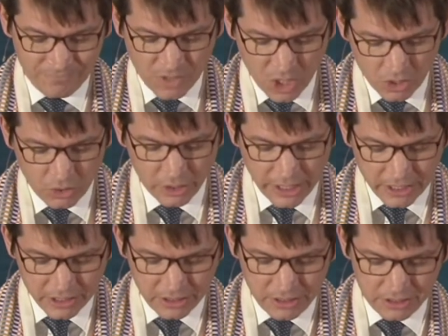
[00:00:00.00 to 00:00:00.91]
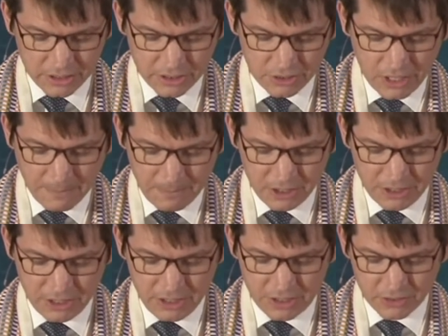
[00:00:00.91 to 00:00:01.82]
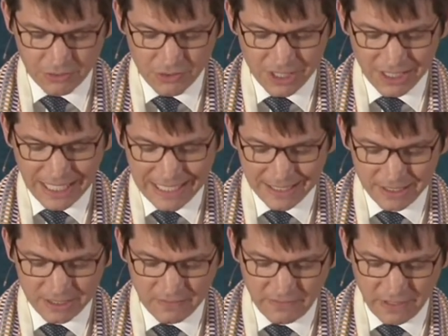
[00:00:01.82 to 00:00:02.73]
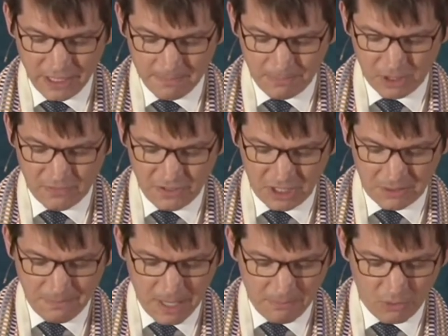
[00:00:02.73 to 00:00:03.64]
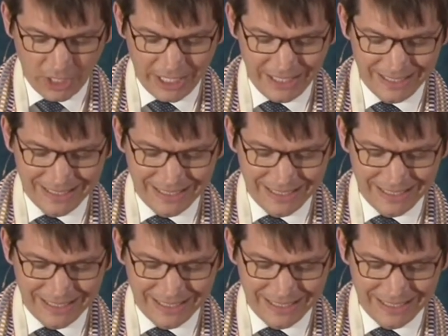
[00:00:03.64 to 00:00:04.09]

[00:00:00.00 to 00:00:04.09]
Looking at these discrepancies through the lens of imperfect memory,